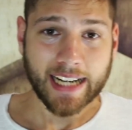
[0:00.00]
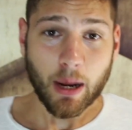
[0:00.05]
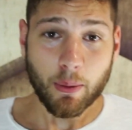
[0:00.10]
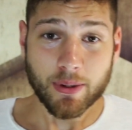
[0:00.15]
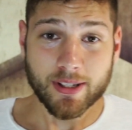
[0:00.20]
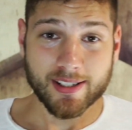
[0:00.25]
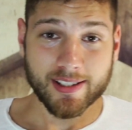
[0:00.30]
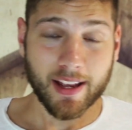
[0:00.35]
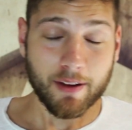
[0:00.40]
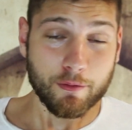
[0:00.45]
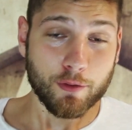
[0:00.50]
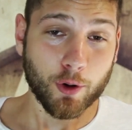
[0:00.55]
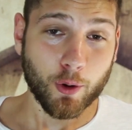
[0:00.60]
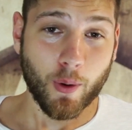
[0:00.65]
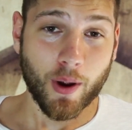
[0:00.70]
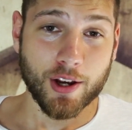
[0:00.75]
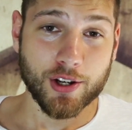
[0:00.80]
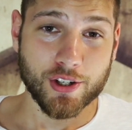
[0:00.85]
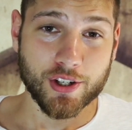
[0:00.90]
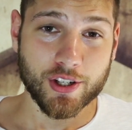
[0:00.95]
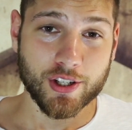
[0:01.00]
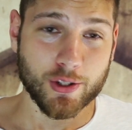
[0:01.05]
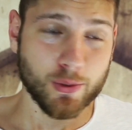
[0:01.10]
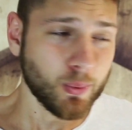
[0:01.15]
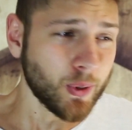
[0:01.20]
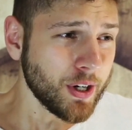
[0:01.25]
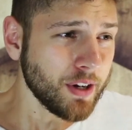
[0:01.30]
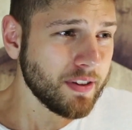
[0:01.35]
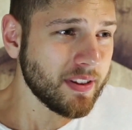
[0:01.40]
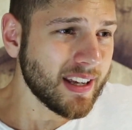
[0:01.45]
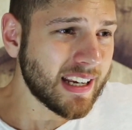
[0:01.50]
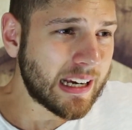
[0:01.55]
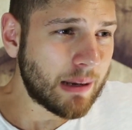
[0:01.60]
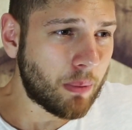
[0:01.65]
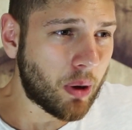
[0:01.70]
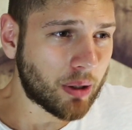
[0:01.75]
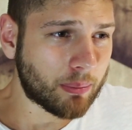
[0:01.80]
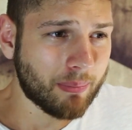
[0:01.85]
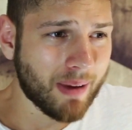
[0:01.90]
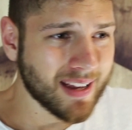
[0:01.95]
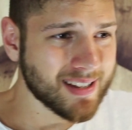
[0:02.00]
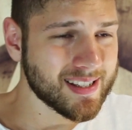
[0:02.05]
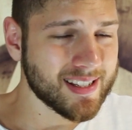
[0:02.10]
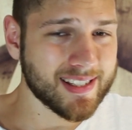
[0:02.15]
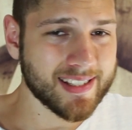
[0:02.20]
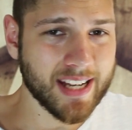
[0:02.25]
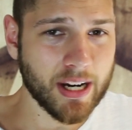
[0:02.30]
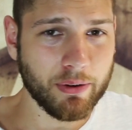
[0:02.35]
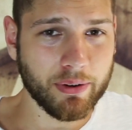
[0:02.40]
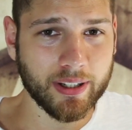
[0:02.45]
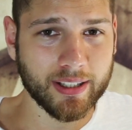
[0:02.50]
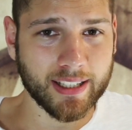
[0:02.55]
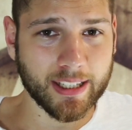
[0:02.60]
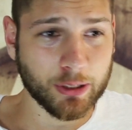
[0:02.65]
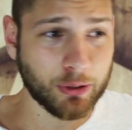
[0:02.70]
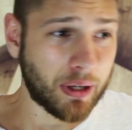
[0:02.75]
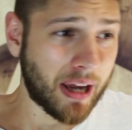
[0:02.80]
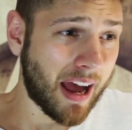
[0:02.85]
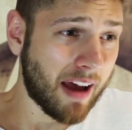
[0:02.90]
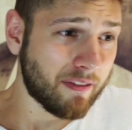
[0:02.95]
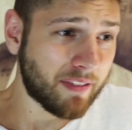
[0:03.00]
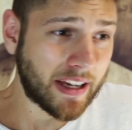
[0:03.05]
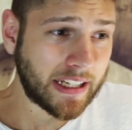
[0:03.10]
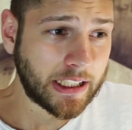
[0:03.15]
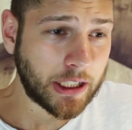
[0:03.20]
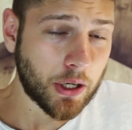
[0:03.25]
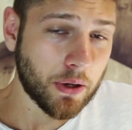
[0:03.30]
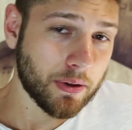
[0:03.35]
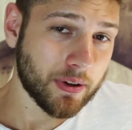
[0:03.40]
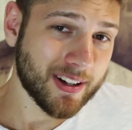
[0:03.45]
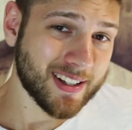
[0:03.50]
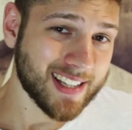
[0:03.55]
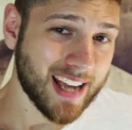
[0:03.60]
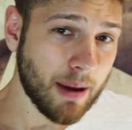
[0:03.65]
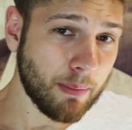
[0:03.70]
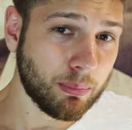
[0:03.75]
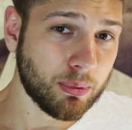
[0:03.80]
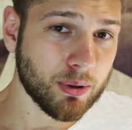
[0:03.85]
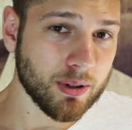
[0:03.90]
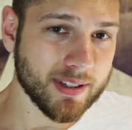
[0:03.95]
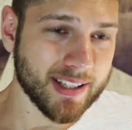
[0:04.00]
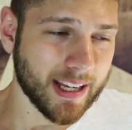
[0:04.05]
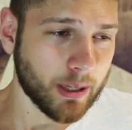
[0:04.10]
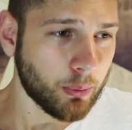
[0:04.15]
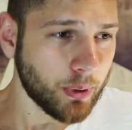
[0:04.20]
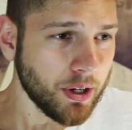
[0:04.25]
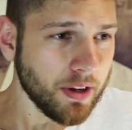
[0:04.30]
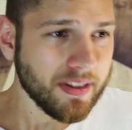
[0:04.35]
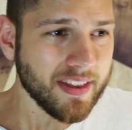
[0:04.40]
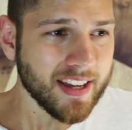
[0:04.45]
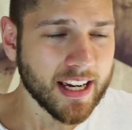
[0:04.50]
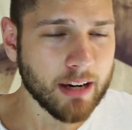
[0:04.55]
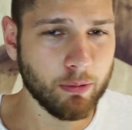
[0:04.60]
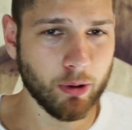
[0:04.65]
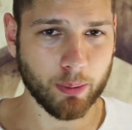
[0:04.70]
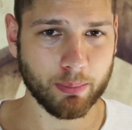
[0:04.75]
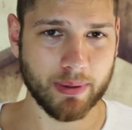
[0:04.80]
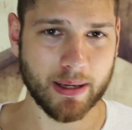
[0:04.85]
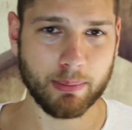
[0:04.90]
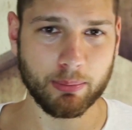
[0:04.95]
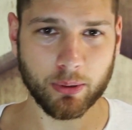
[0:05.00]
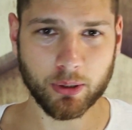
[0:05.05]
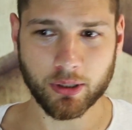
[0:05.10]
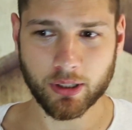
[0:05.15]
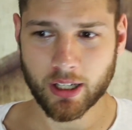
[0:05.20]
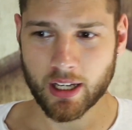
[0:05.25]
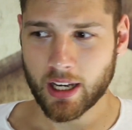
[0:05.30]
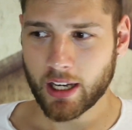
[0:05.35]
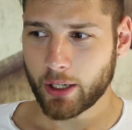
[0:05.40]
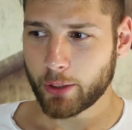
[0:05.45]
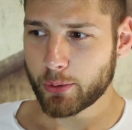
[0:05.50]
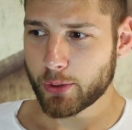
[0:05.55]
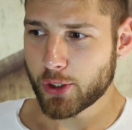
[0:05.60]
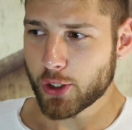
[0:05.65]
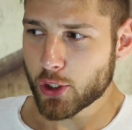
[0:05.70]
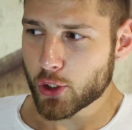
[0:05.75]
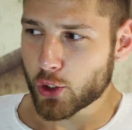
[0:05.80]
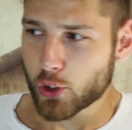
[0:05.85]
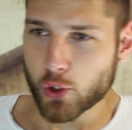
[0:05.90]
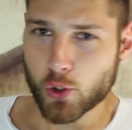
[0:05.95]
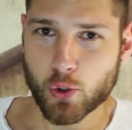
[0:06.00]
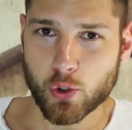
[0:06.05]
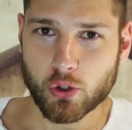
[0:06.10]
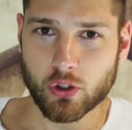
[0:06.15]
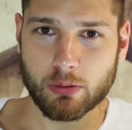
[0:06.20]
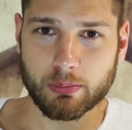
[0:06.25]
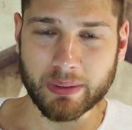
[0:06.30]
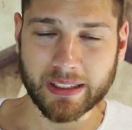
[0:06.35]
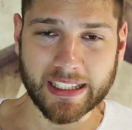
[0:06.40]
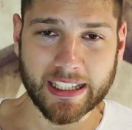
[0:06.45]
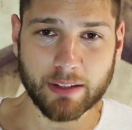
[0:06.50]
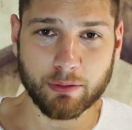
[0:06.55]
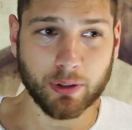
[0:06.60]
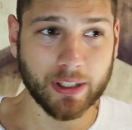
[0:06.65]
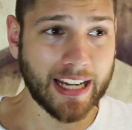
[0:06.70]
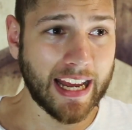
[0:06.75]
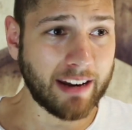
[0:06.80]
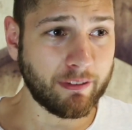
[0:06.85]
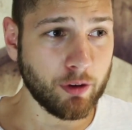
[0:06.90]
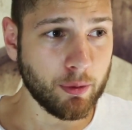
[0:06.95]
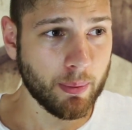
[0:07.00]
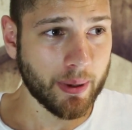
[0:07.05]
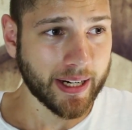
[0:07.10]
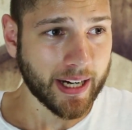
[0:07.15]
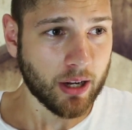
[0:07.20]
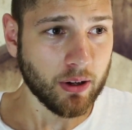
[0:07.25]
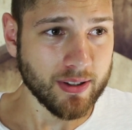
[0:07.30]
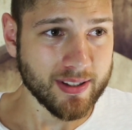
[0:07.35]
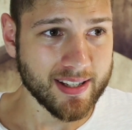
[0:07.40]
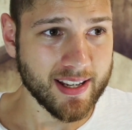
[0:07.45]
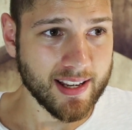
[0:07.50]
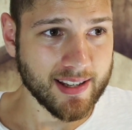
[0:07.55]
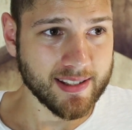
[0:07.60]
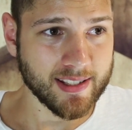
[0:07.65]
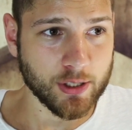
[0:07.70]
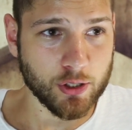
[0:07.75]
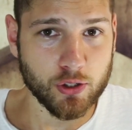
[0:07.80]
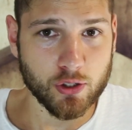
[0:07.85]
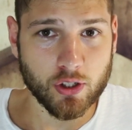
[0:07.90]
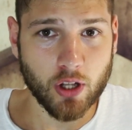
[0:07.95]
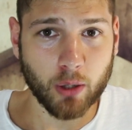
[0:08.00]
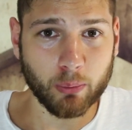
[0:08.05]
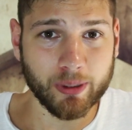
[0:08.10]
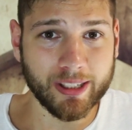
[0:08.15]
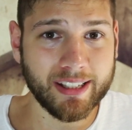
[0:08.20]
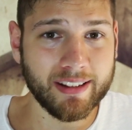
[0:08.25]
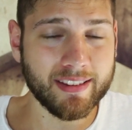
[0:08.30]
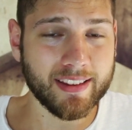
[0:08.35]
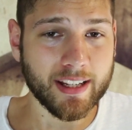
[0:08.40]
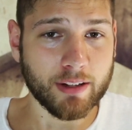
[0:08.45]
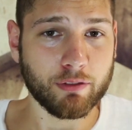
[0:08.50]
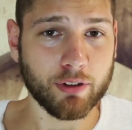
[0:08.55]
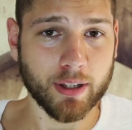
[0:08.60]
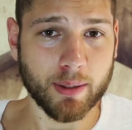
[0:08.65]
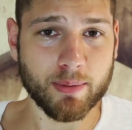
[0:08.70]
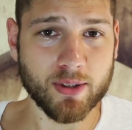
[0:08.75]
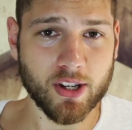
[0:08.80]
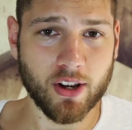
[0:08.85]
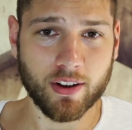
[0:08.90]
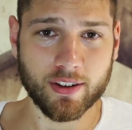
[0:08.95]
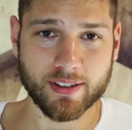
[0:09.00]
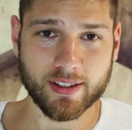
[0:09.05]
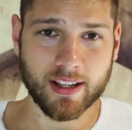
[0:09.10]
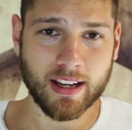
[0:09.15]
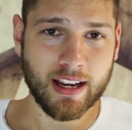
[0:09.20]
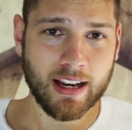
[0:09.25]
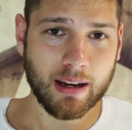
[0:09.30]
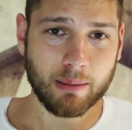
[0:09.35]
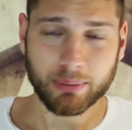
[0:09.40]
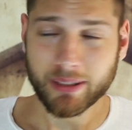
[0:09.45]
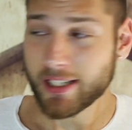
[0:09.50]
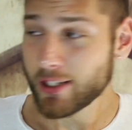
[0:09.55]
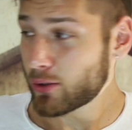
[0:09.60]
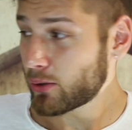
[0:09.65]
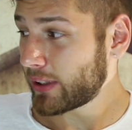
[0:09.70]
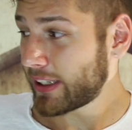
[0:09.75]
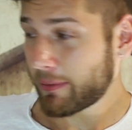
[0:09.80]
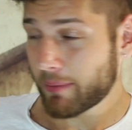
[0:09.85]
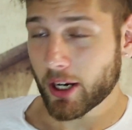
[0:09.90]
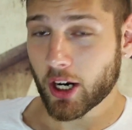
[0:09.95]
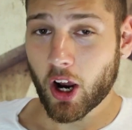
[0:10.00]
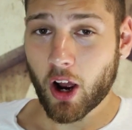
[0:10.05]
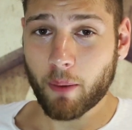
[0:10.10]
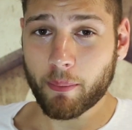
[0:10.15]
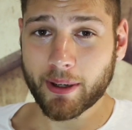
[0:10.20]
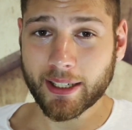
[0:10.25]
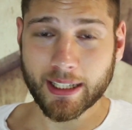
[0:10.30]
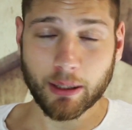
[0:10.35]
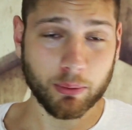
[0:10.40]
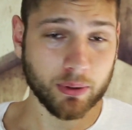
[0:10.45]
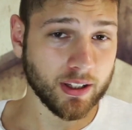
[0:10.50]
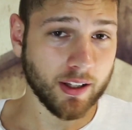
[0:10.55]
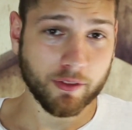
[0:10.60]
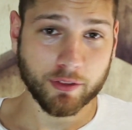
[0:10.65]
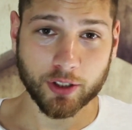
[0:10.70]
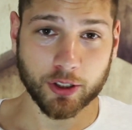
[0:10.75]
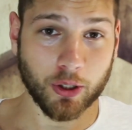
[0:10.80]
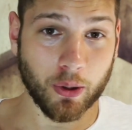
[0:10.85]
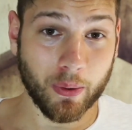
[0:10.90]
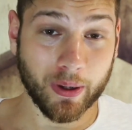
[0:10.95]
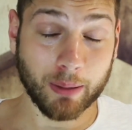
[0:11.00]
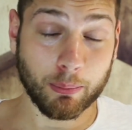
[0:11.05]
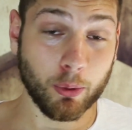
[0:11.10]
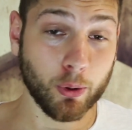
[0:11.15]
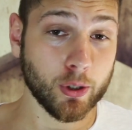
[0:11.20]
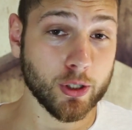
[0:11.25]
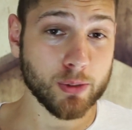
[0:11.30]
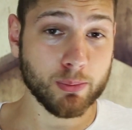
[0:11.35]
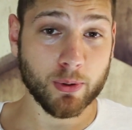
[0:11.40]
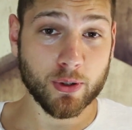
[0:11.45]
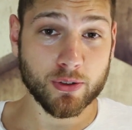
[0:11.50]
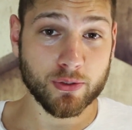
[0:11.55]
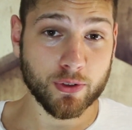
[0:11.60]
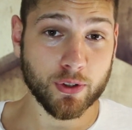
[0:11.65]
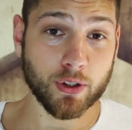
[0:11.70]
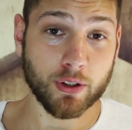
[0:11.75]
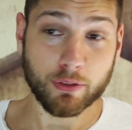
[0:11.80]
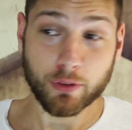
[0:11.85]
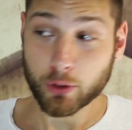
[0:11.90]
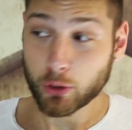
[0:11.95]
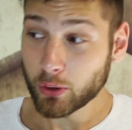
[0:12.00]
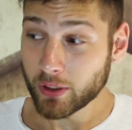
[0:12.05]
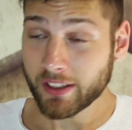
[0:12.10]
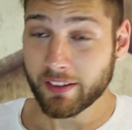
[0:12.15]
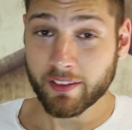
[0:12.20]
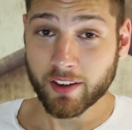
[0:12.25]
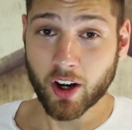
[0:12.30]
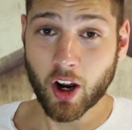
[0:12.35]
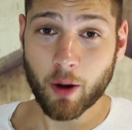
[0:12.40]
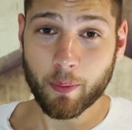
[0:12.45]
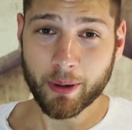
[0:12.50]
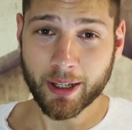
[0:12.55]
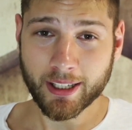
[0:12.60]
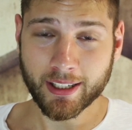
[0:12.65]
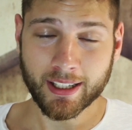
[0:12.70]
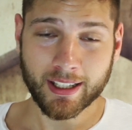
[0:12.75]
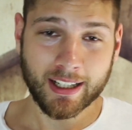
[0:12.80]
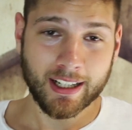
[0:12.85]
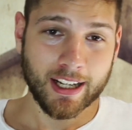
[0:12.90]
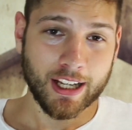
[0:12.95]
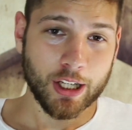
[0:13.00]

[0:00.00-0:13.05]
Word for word: And now it's time for questions. What do you think about mass hysteria? Like, do you have any other examples? Like, what do you think about people who just choose to believe what everybody else says and just not really think for themselves? Please do leave me a comment. I would love to know, and bonus points for you if you do leave a comment.